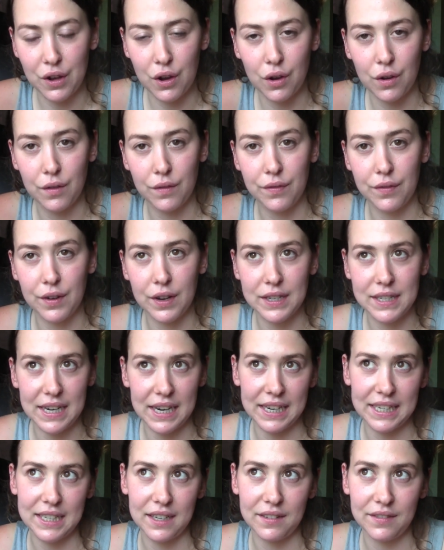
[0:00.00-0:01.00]

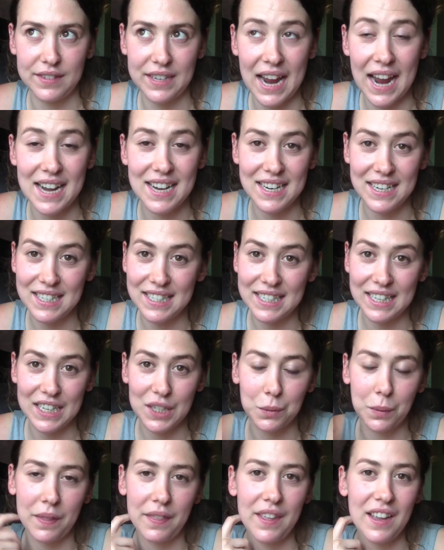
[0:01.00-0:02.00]
addictive
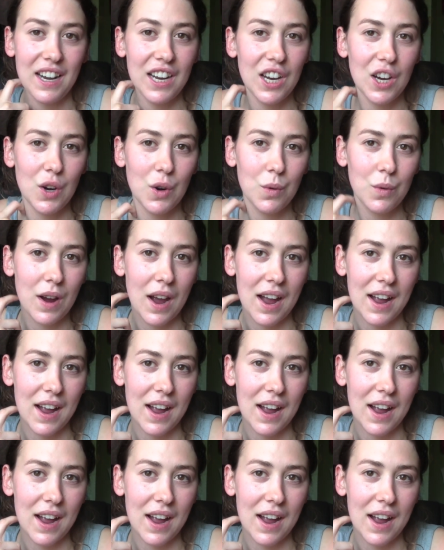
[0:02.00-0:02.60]
tendencies within you.